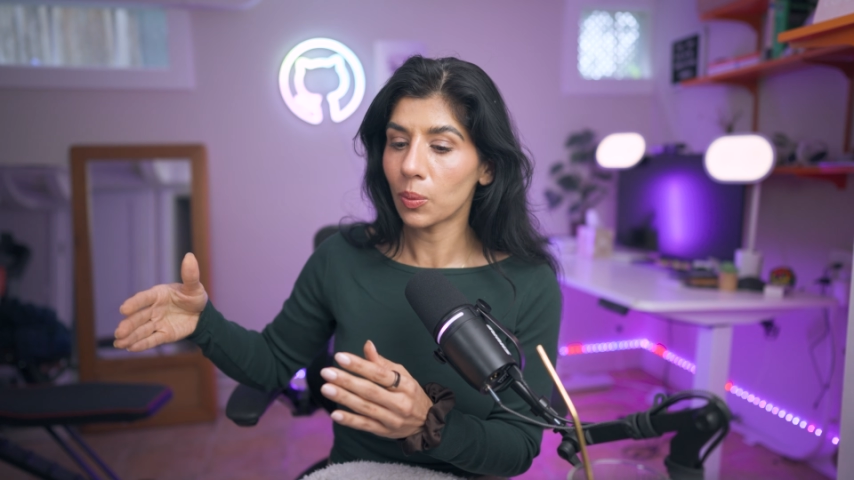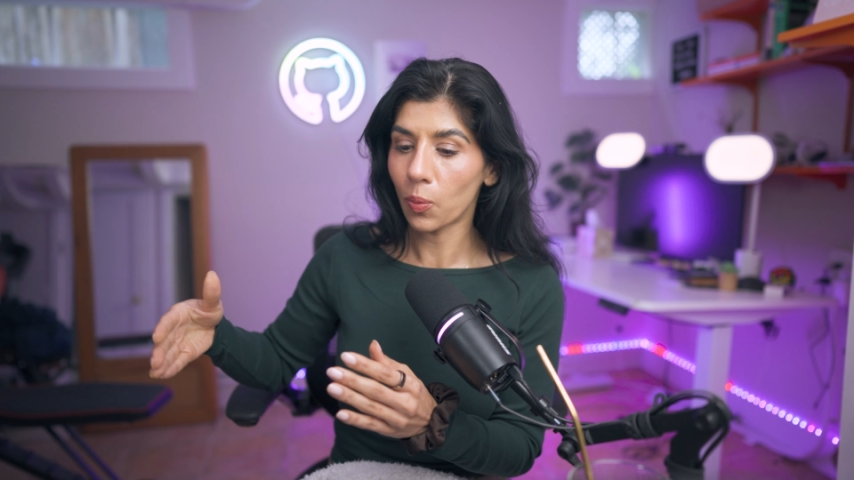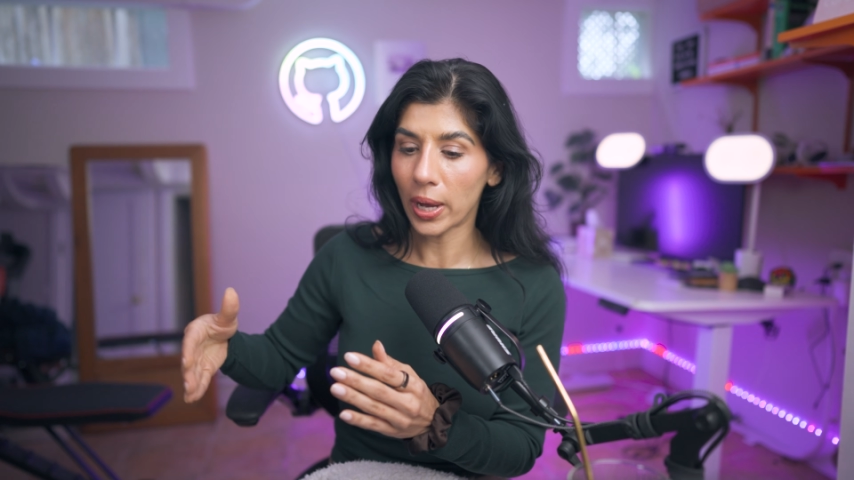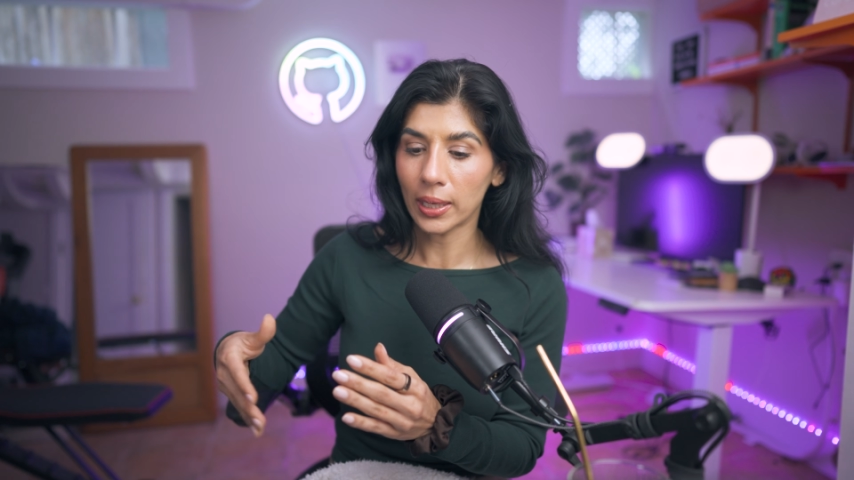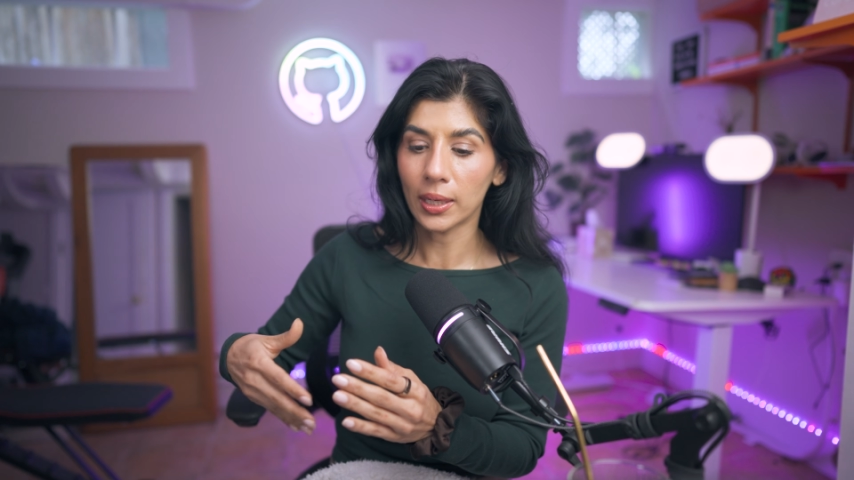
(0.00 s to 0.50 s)

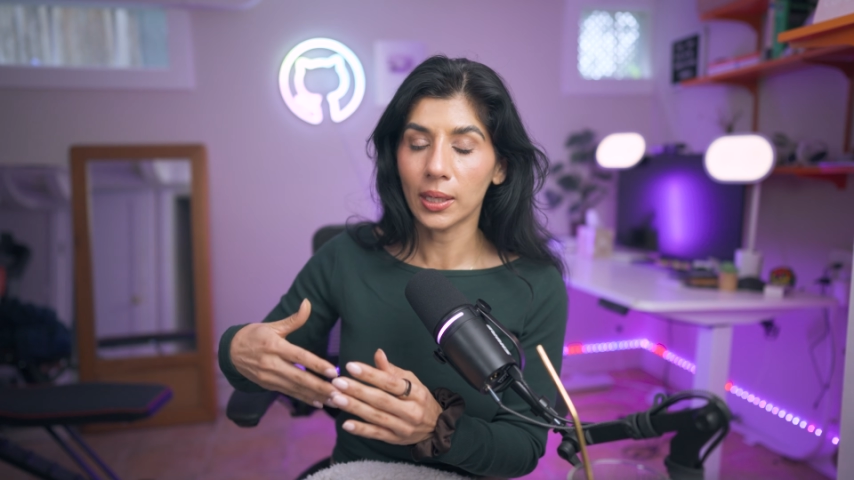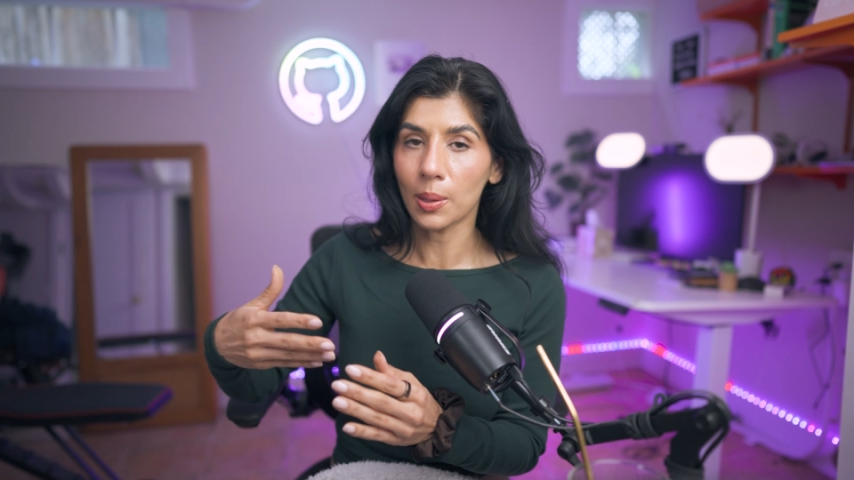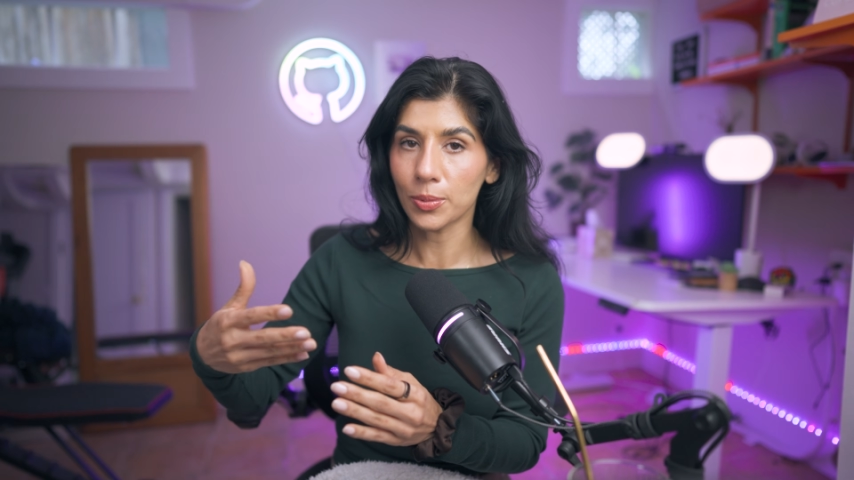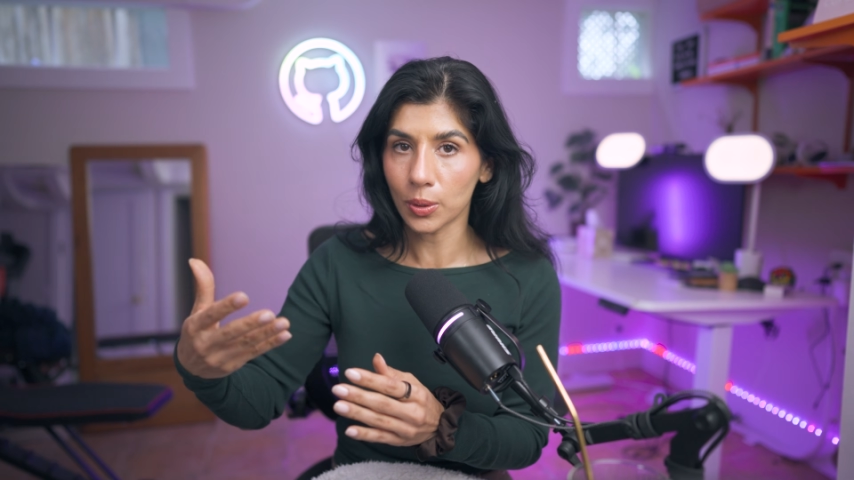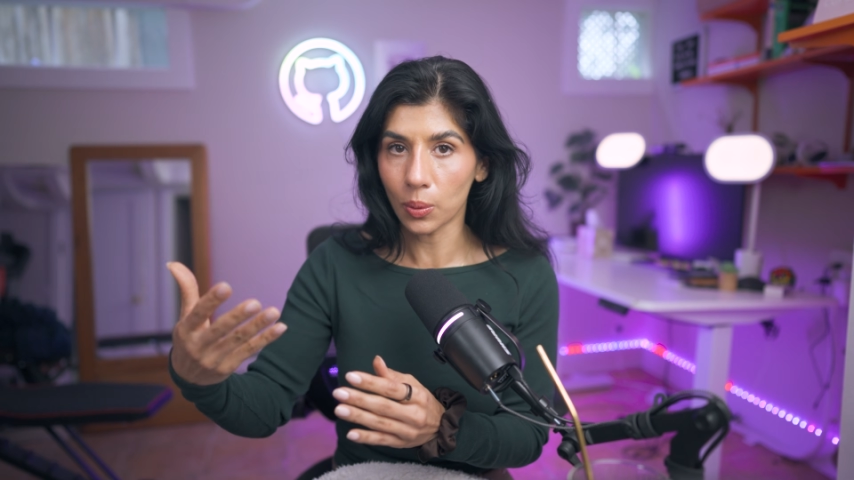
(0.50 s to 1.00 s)
when it
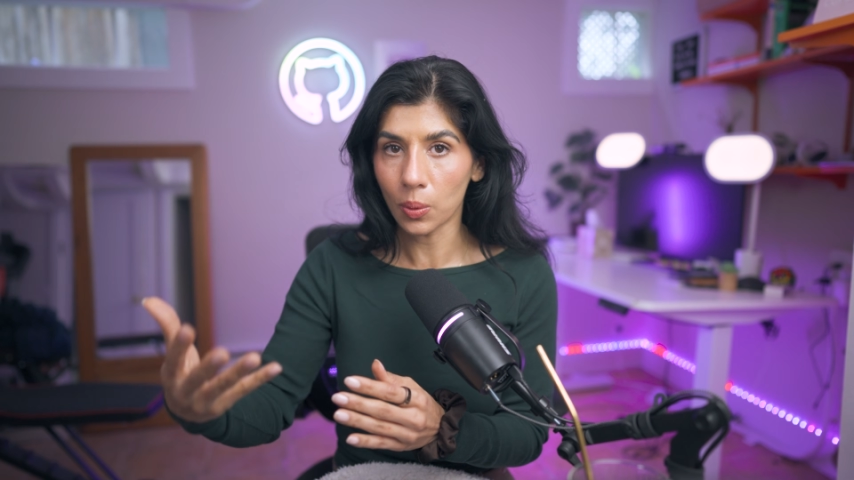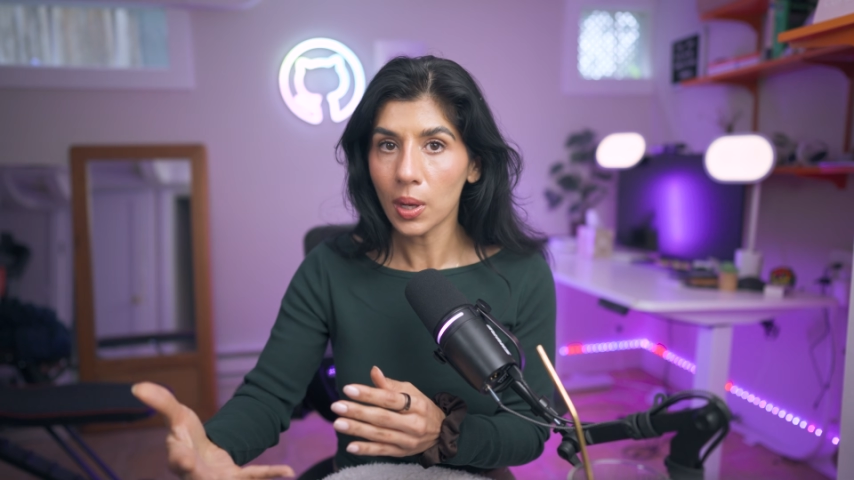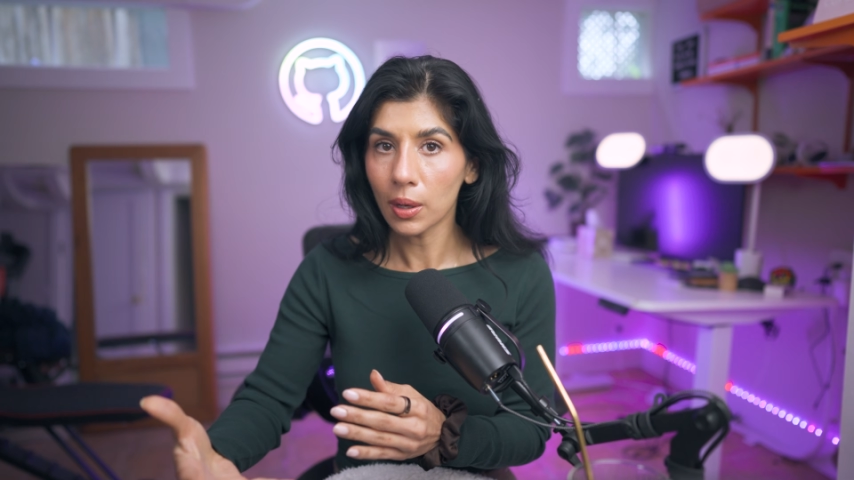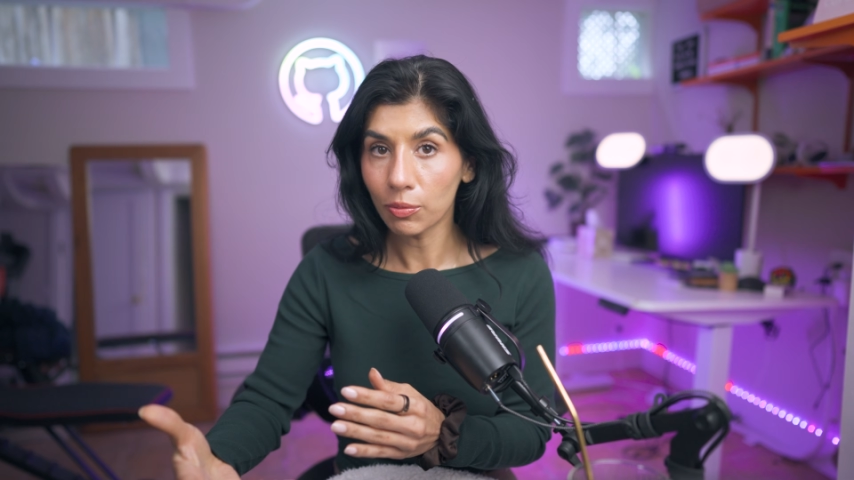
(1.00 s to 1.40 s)
comes to